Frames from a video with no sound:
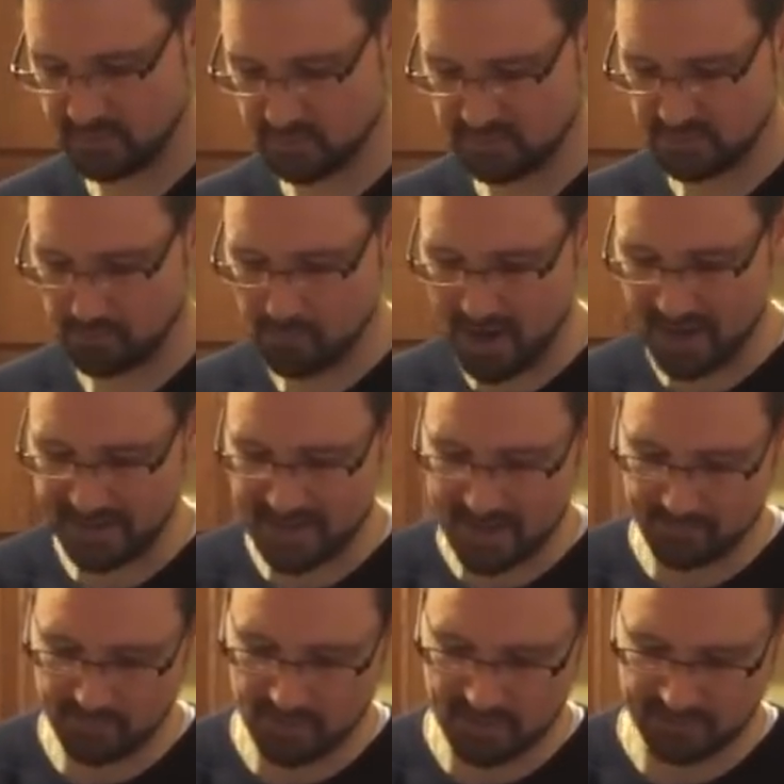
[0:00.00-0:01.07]
do some
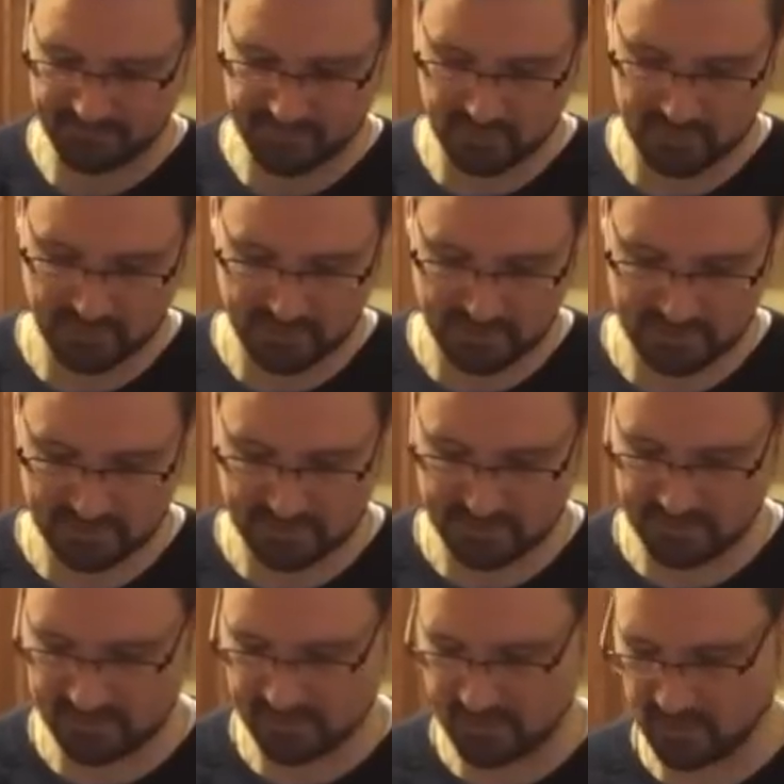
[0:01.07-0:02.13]
pineapple after that
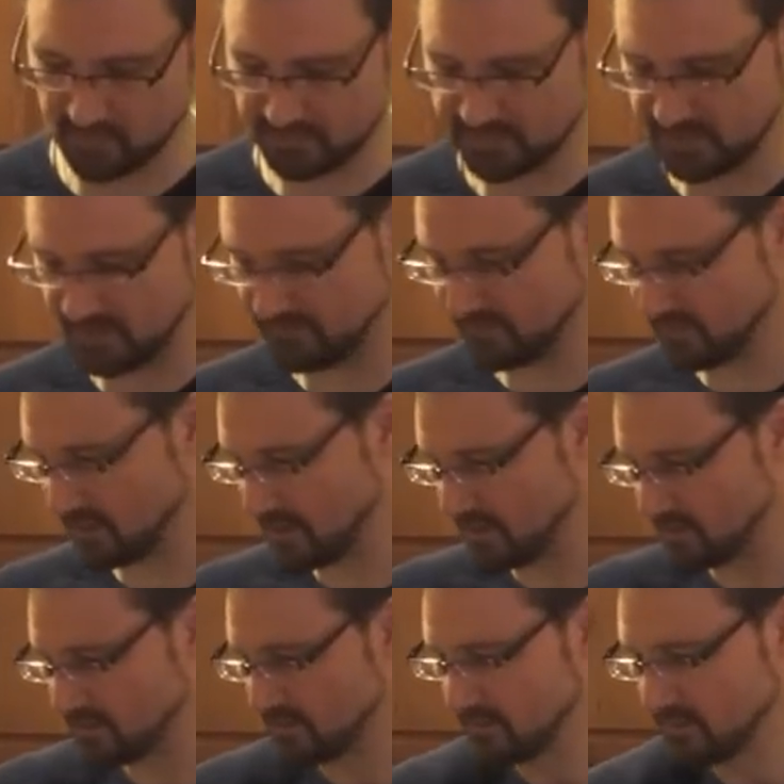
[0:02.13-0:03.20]
helps give it
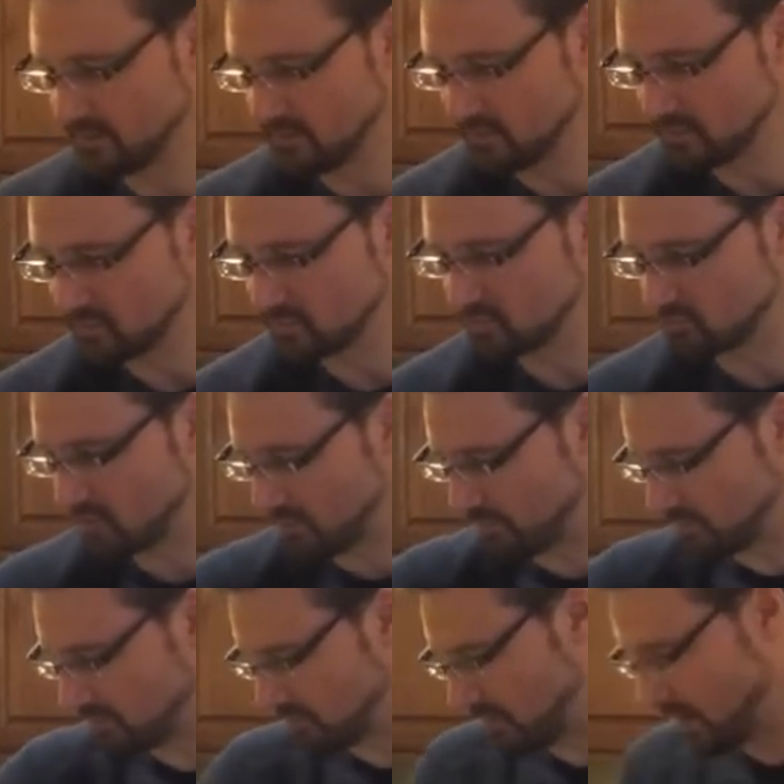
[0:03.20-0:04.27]
that
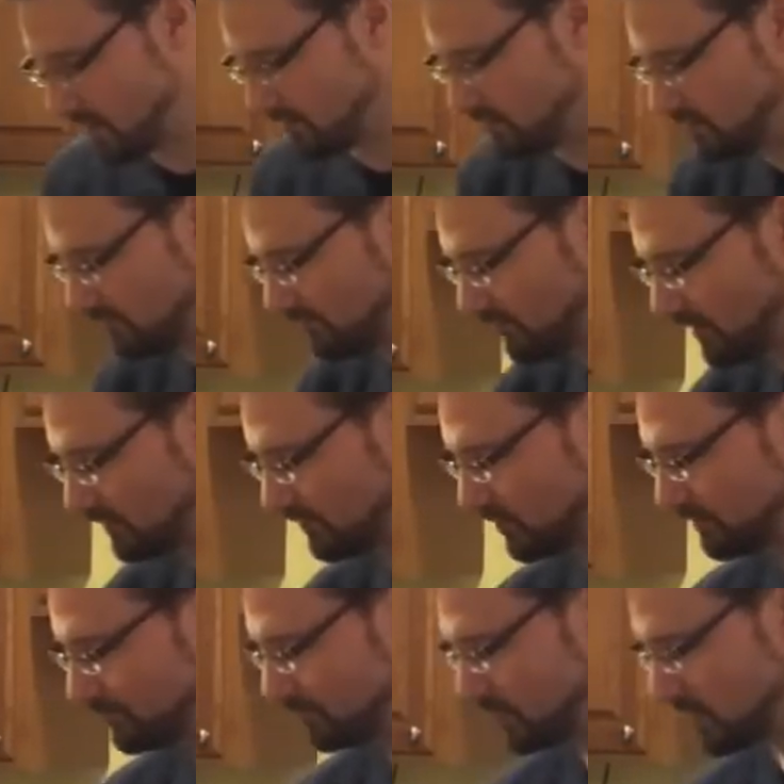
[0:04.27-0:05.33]
tropical island
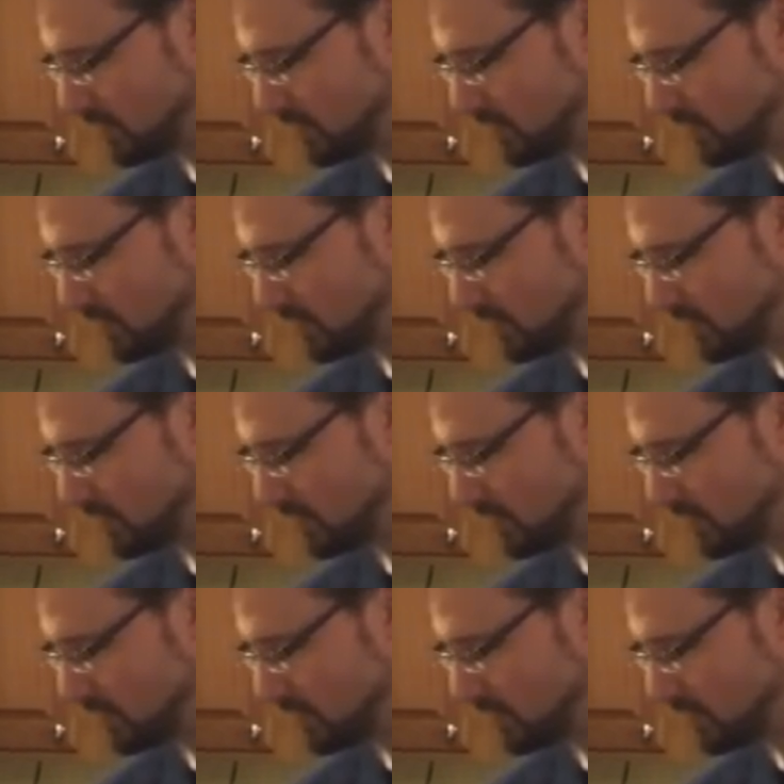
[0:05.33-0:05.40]
flavor.